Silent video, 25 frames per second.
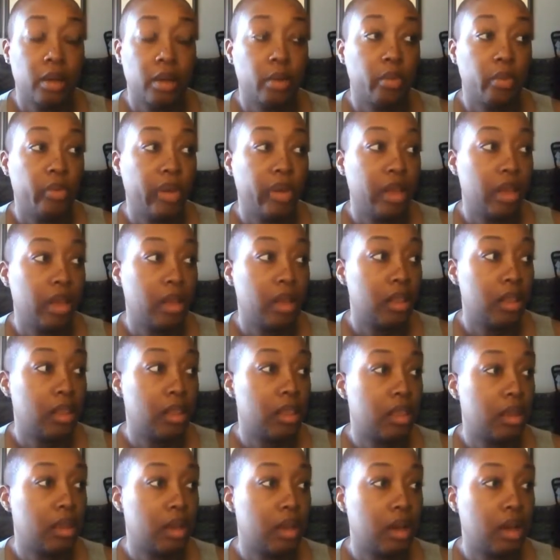
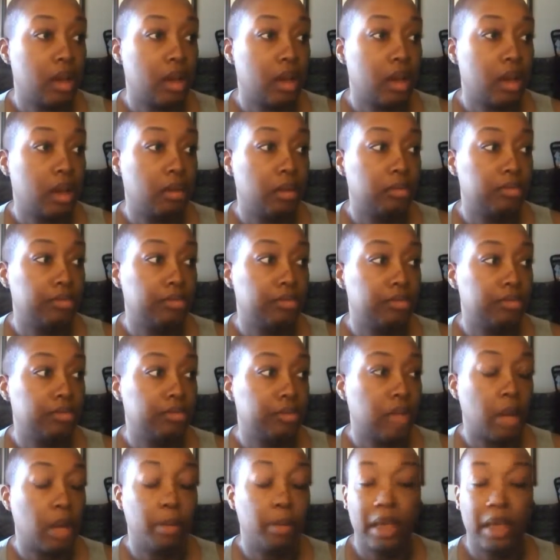with
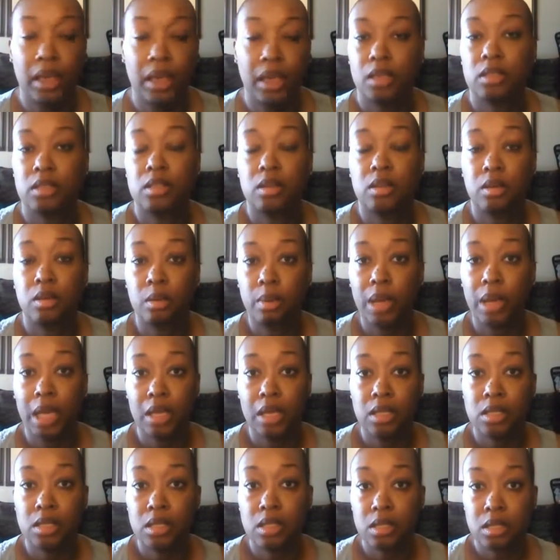a baking soda
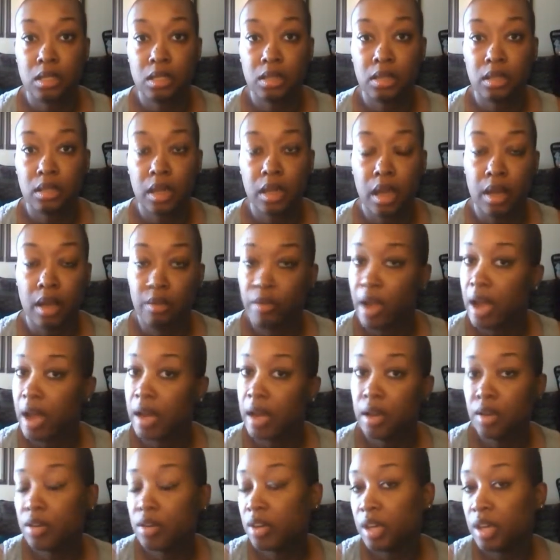paste right
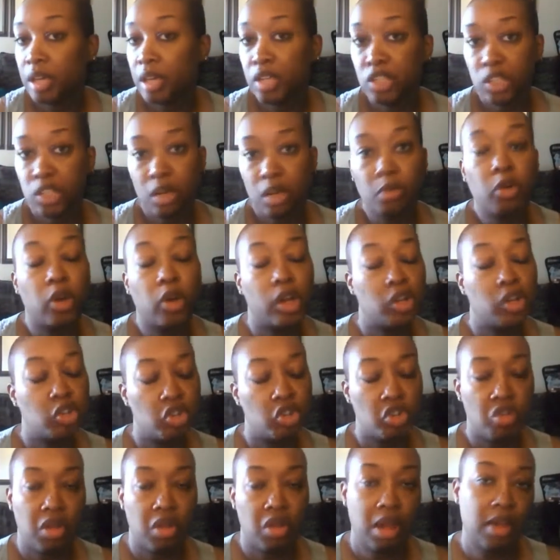in your kitchen. I'm quite sure
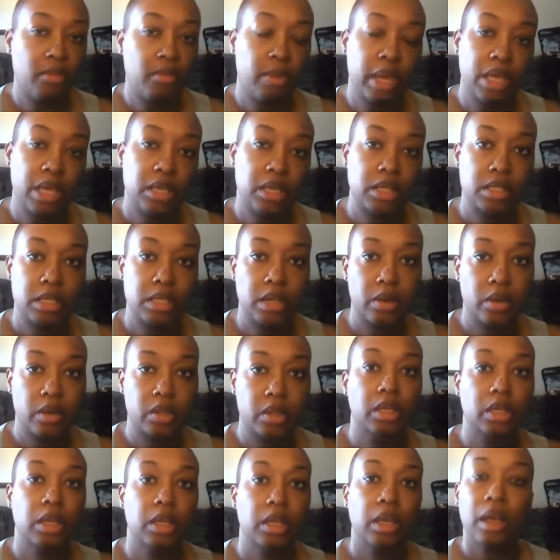you have baking
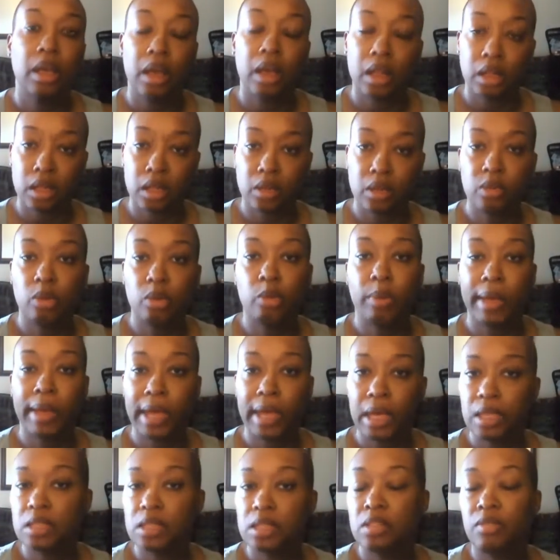soda. A literal
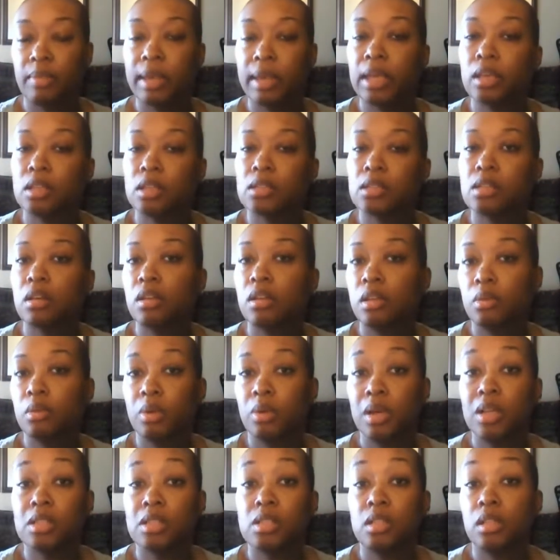paste of baking soda. You
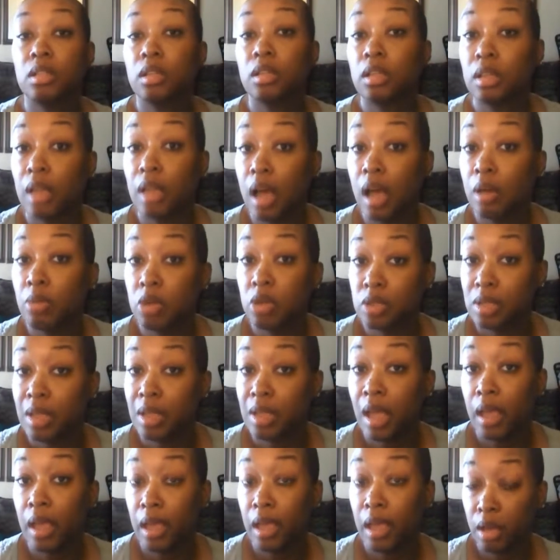want it to look almost
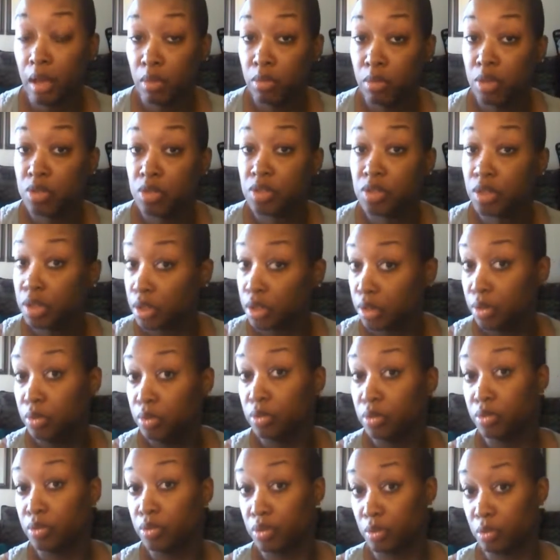like Elmer's glue
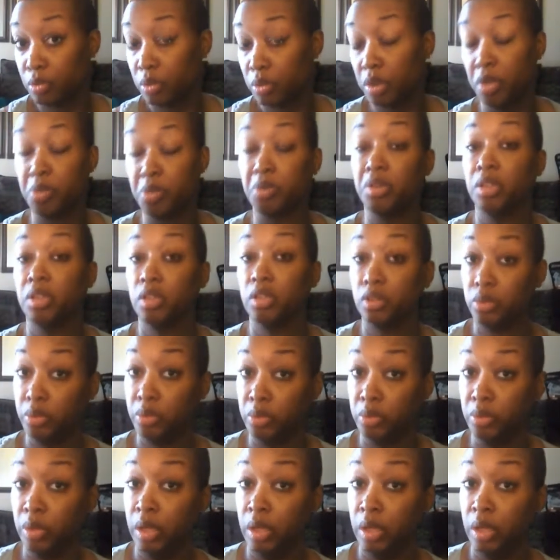from when you were little.